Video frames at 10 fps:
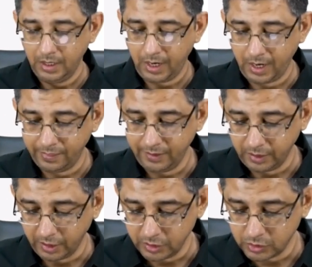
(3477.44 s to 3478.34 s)
and the
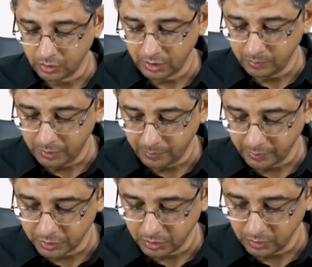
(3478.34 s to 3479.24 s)
diastolic blood
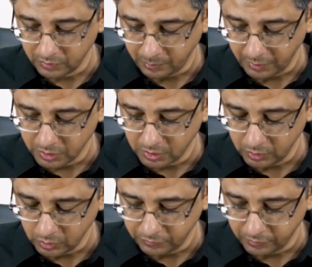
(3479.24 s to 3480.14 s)
pressure of the
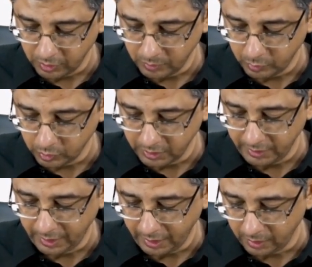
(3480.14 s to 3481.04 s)
patient to fall more
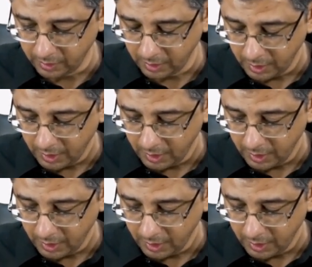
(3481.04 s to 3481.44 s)
than 10,